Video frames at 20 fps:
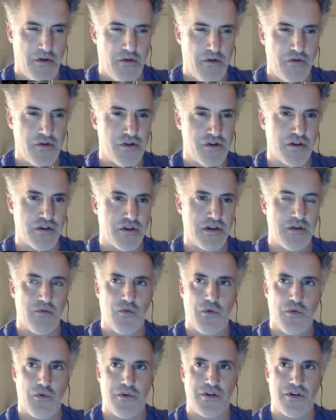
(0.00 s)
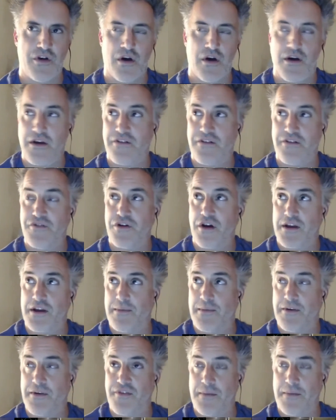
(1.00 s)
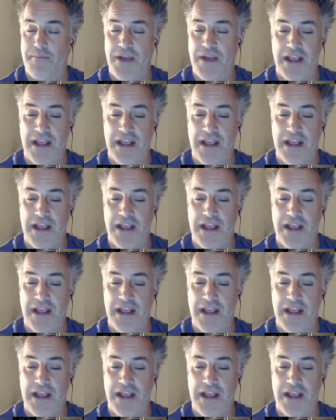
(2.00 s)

usually when if you're talking about, say,